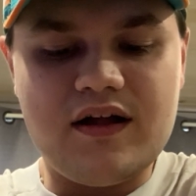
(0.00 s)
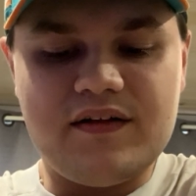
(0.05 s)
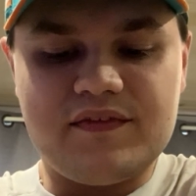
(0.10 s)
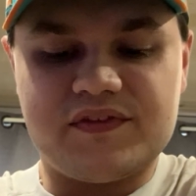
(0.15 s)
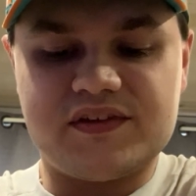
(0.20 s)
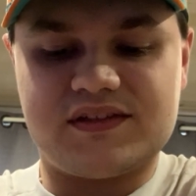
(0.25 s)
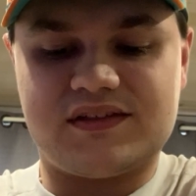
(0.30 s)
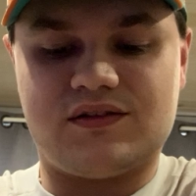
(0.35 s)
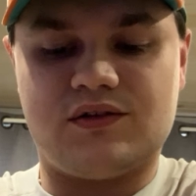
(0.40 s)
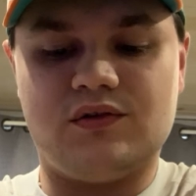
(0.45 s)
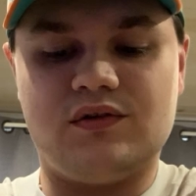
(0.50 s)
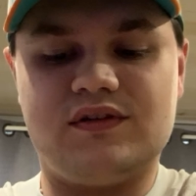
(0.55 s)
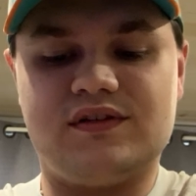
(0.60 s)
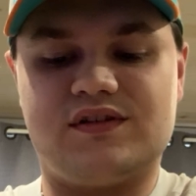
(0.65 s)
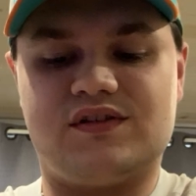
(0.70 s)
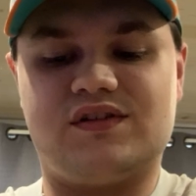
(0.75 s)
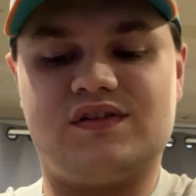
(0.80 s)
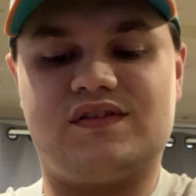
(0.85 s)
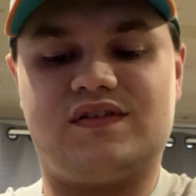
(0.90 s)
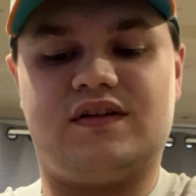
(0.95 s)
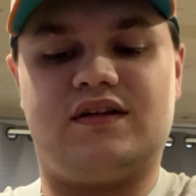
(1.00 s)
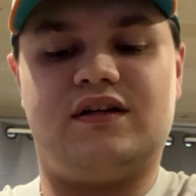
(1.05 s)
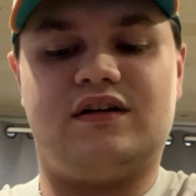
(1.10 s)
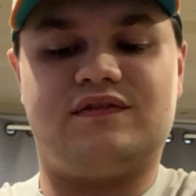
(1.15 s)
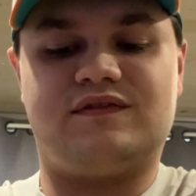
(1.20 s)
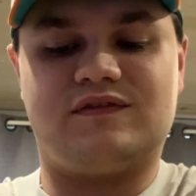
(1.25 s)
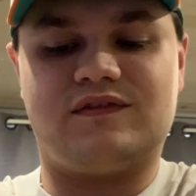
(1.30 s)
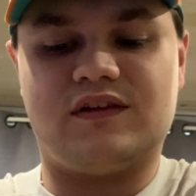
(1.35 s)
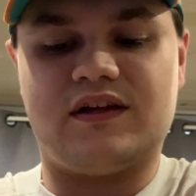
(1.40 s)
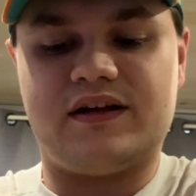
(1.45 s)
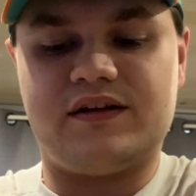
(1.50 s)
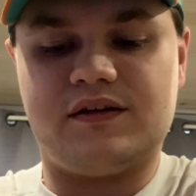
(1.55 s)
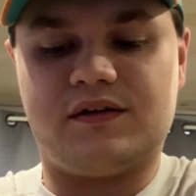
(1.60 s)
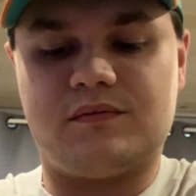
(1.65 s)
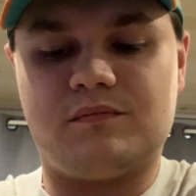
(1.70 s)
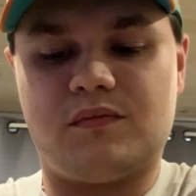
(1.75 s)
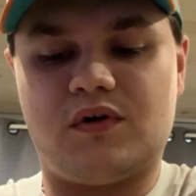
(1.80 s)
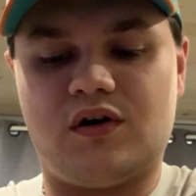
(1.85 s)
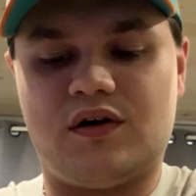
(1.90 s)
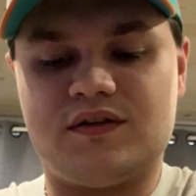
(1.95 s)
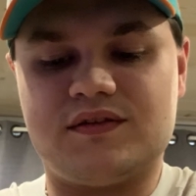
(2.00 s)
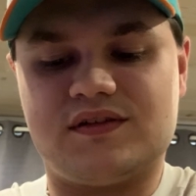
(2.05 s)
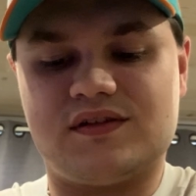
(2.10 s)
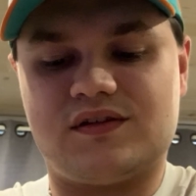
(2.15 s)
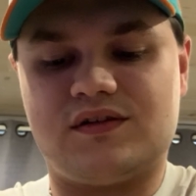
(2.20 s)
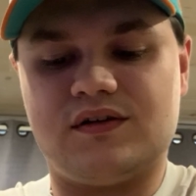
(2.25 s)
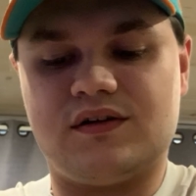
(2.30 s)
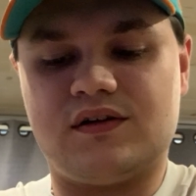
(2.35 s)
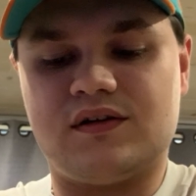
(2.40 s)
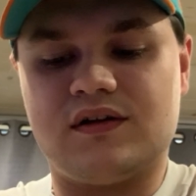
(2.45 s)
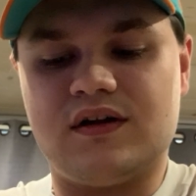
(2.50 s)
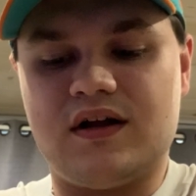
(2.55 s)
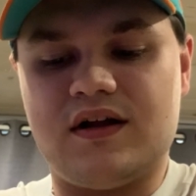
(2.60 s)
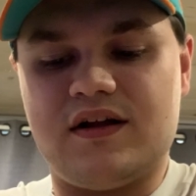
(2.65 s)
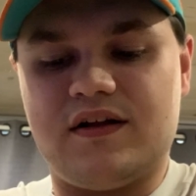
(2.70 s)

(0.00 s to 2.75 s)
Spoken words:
This dude is just an athletic monster.